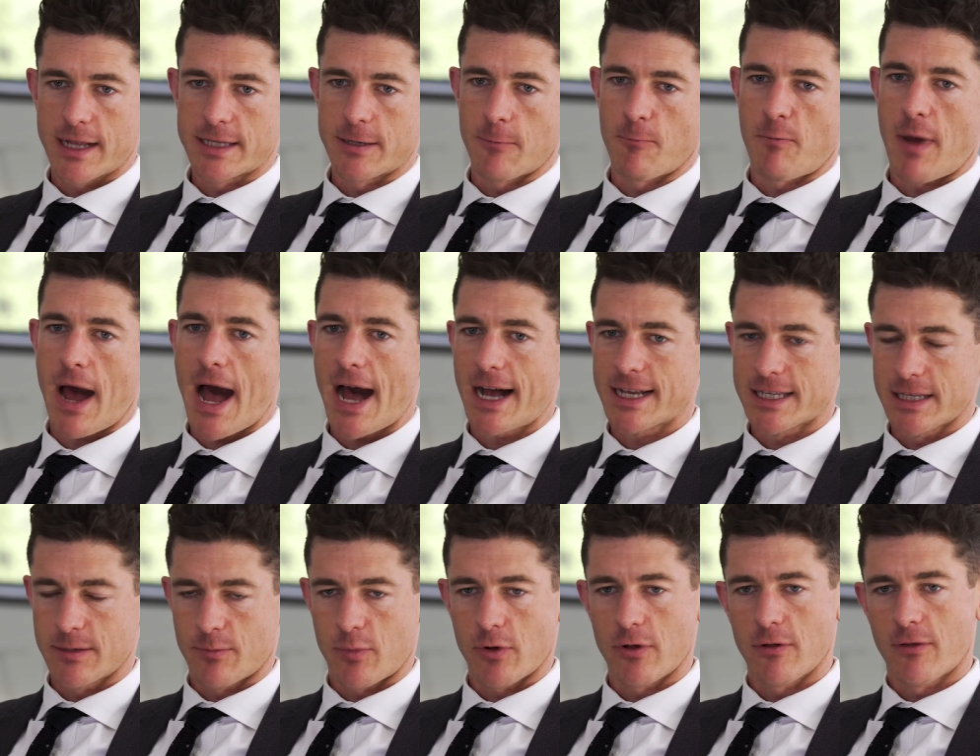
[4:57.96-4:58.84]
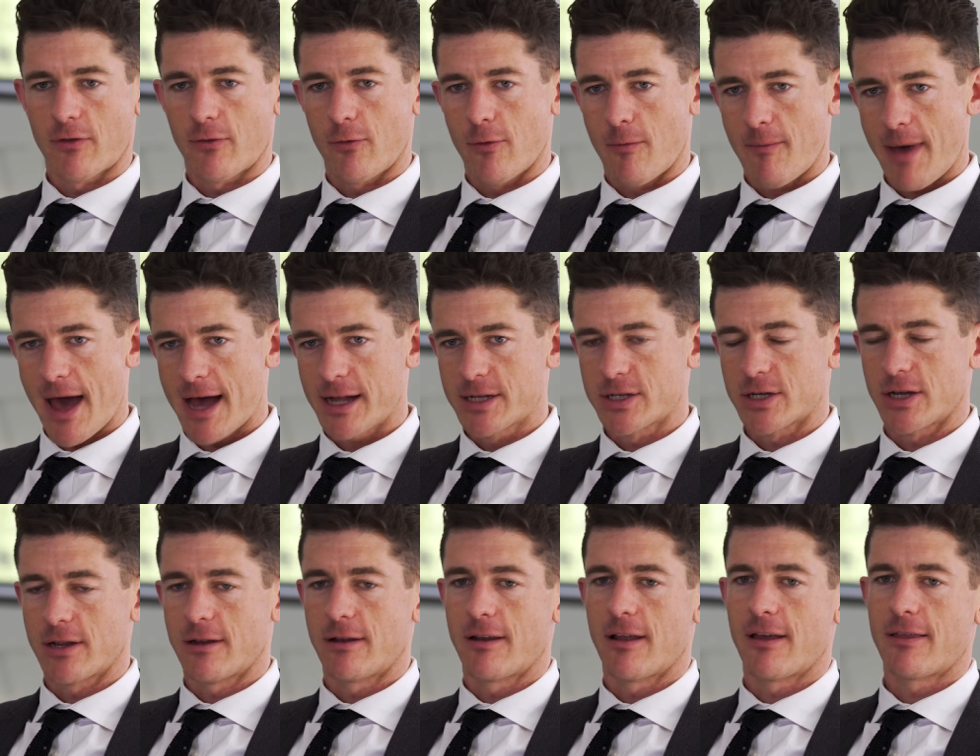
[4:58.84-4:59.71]
It's impossible to
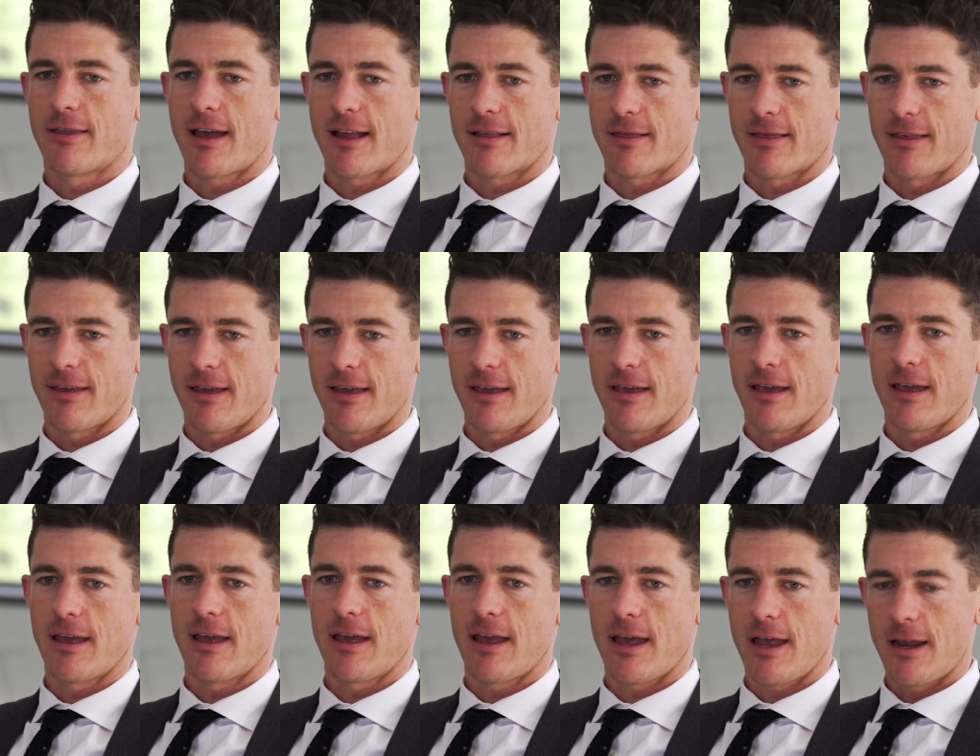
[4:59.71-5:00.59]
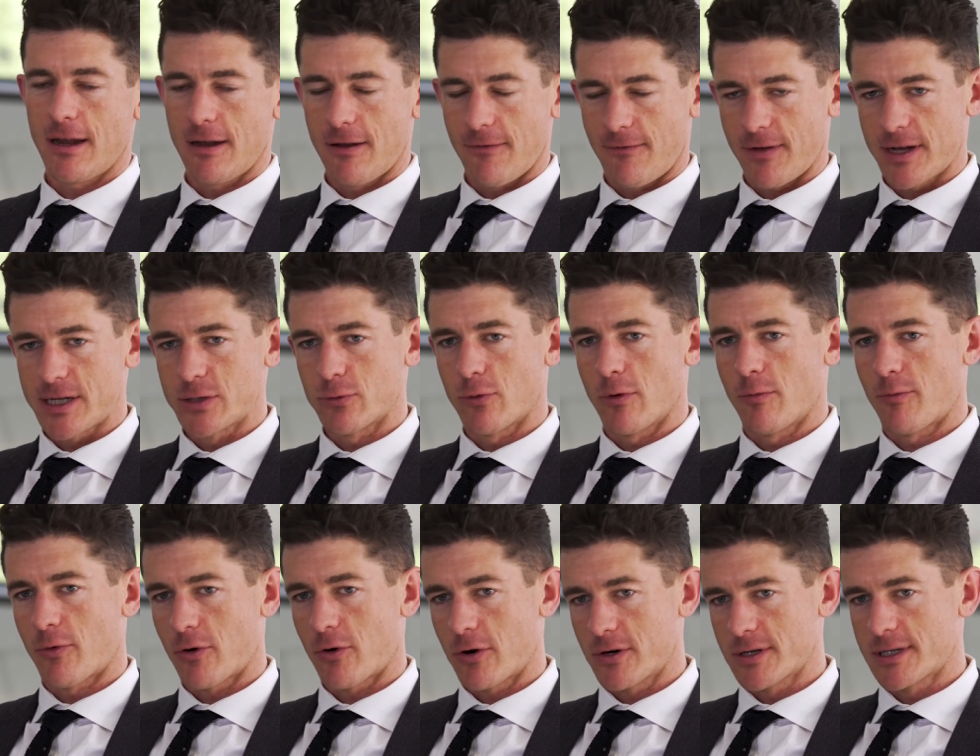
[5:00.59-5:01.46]
imagine that the
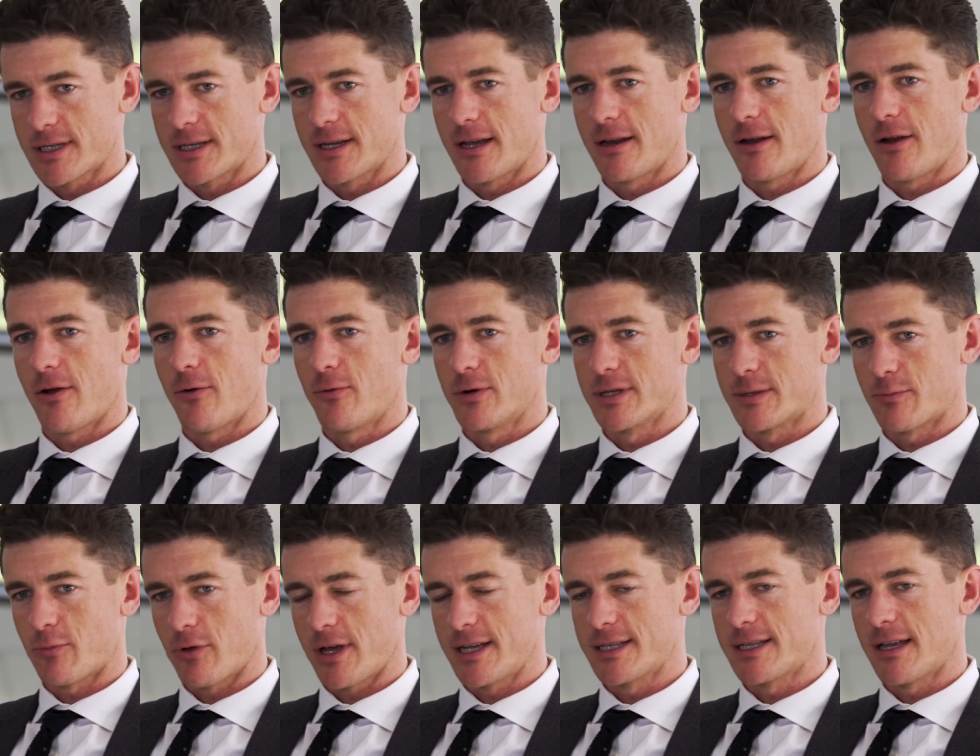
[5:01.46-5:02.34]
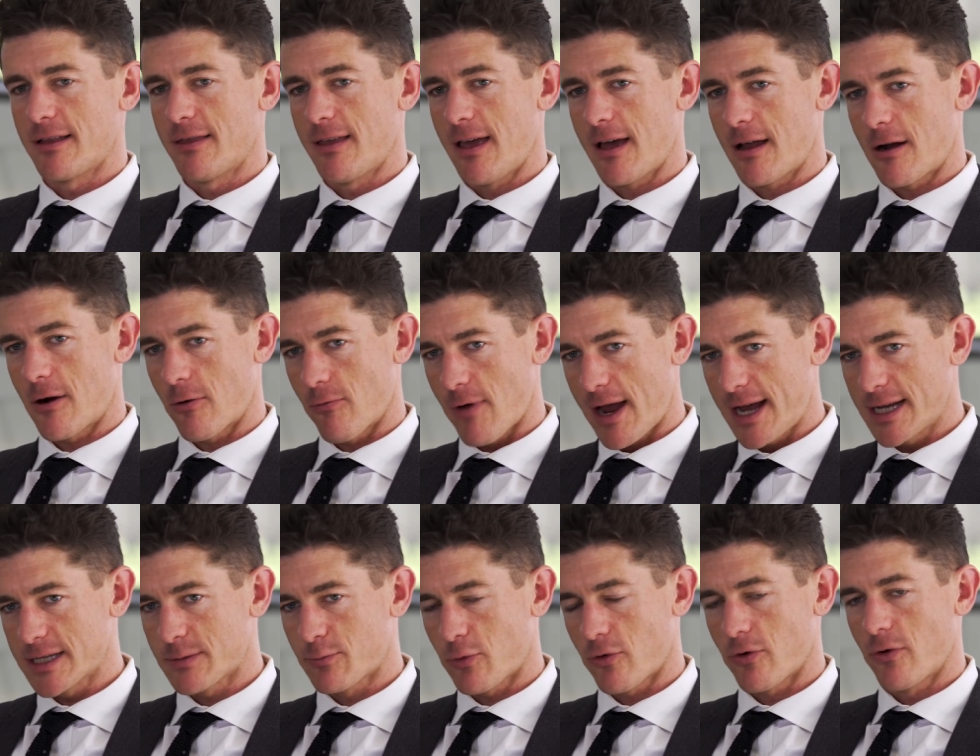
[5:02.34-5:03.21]
individual person who was placing the
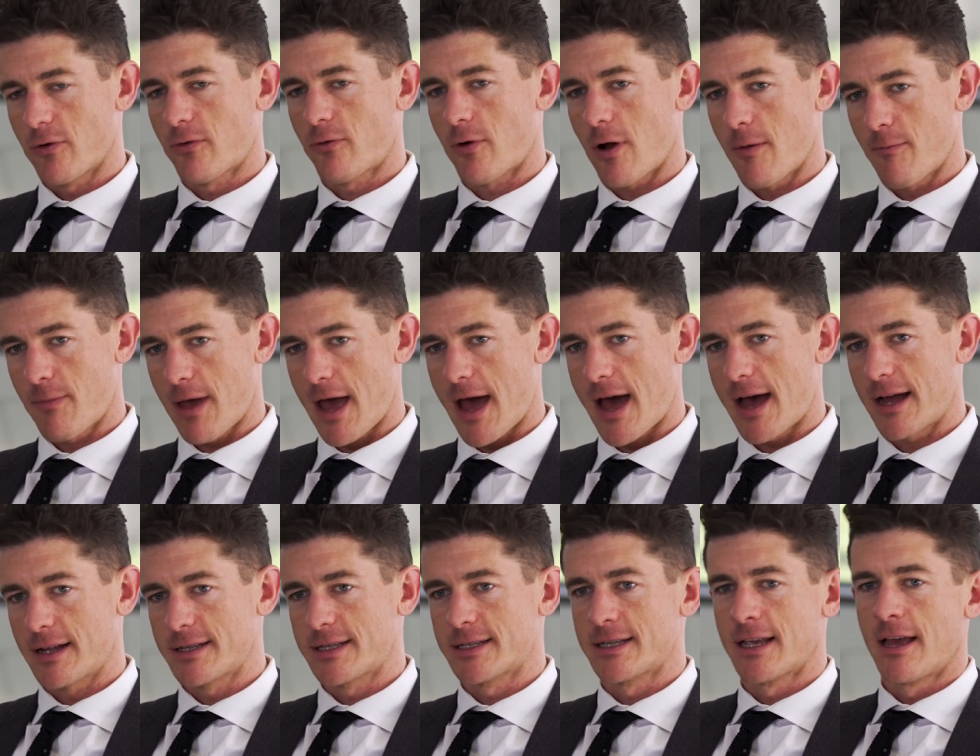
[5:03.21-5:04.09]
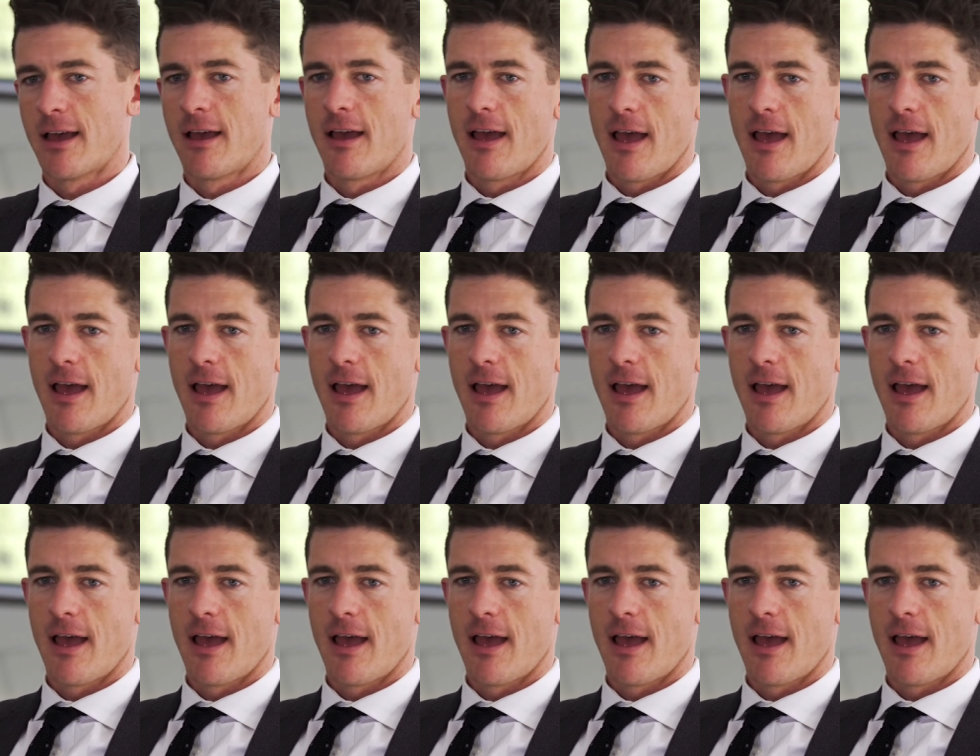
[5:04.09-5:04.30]
NRA's pro-Trump ads